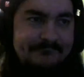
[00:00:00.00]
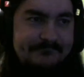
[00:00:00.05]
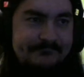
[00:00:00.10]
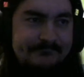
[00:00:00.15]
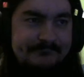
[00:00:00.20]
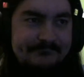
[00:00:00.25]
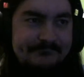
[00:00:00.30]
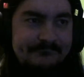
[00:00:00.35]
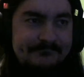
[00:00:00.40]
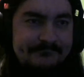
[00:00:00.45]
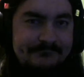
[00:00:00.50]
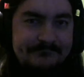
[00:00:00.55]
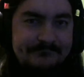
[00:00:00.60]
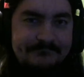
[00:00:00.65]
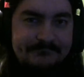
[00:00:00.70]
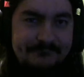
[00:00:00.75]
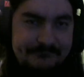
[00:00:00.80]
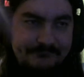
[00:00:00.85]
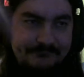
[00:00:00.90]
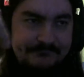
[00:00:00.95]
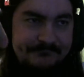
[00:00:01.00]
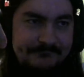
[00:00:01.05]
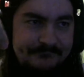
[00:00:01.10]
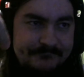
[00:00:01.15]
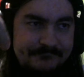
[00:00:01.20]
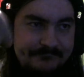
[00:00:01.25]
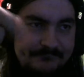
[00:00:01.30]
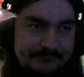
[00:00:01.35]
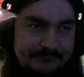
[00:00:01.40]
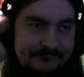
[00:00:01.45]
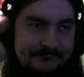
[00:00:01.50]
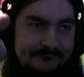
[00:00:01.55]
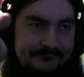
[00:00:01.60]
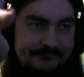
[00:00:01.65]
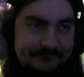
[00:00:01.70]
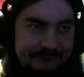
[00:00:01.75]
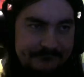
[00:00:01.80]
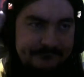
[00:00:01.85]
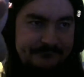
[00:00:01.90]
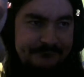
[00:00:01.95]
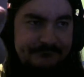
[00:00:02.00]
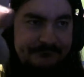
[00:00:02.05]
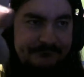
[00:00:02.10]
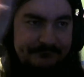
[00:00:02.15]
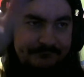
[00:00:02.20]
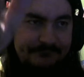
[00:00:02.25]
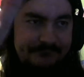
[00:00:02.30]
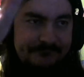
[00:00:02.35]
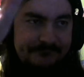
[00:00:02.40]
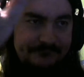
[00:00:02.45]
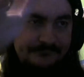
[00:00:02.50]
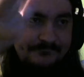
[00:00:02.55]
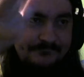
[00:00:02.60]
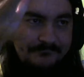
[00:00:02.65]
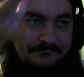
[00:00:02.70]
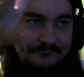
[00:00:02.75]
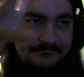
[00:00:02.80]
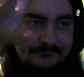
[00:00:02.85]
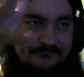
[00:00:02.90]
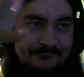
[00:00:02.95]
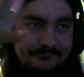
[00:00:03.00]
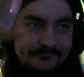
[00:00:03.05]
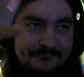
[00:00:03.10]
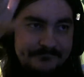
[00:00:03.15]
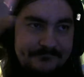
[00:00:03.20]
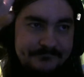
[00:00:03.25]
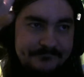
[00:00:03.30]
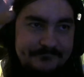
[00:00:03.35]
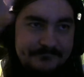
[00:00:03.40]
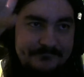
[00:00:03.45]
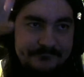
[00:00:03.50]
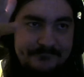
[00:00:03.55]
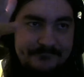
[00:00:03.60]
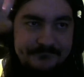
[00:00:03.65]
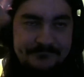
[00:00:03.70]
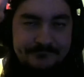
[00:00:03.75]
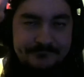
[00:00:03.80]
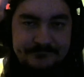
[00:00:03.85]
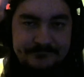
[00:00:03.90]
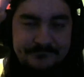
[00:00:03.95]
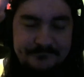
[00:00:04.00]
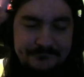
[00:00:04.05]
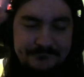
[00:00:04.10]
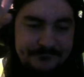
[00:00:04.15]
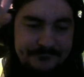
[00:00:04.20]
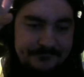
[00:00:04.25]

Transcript: Nobody speaks.